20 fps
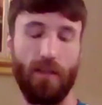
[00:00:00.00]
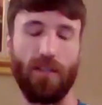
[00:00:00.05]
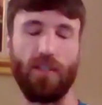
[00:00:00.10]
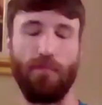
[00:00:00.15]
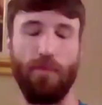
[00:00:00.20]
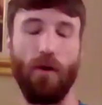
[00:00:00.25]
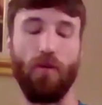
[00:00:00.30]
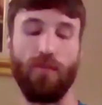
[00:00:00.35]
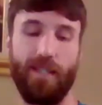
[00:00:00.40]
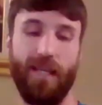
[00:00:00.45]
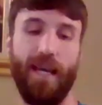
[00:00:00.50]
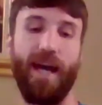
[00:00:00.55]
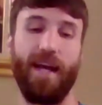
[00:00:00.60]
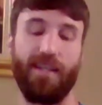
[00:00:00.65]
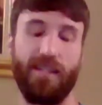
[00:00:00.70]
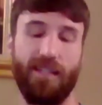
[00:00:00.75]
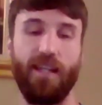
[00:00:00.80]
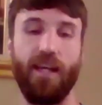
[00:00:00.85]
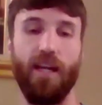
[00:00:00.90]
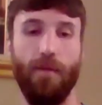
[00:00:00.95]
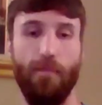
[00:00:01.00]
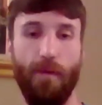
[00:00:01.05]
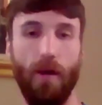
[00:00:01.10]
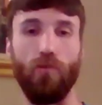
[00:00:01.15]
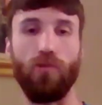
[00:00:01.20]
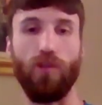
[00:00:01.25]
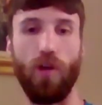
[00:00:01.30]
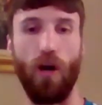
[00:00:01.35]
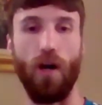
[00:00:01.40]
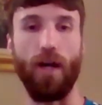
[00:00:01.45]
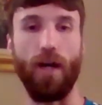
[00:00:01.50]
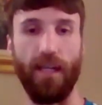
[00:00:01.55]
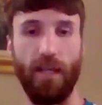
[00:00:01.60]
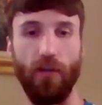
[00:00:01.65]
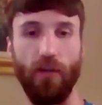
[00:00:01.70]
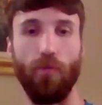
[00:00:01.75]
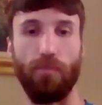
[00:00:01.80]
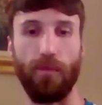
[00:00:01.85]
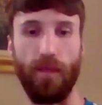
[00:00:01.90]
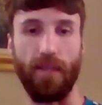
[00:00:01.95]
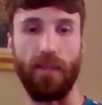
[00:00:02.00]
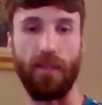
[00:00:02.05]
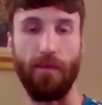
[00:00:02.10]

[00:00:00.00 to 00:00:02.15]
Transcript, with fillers: I suppose, yeah, it's still about tidying up the,